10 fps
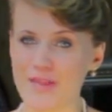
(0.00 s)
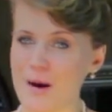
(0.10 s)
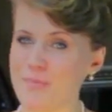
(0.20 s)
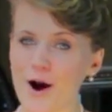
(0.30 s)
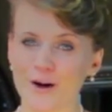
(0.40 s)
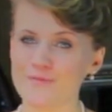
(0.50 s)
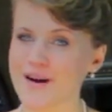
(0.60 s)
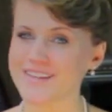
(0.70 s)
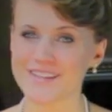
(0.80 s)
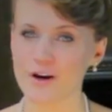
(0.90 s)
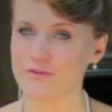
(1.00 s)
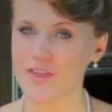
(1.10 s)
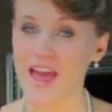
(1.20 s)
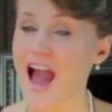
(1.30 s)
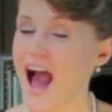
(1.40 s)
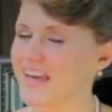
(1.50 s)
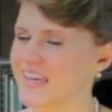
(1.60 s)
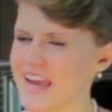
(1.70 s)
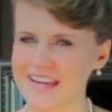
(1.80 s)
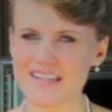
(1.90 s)
That part of myself that I
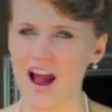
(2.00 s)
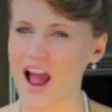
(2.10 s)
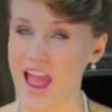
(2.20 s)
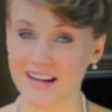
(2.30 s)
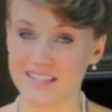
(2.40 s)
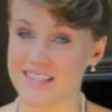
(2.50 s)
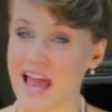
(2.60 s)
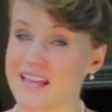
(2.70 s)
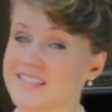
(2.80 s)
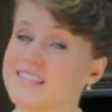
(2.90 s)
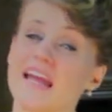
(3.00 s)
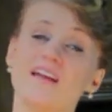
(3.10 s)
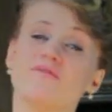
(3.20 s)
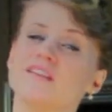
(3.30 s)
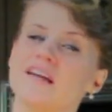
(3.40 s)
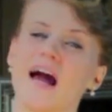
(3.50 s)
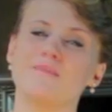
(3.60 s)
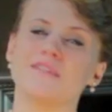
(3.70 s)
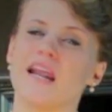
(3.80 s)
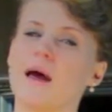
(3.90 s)
cannot access, save the
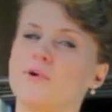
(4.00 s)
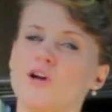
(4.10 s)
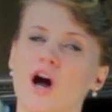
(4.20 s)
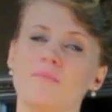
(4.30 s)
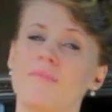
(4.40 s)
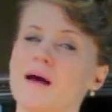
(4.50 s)
times that I put on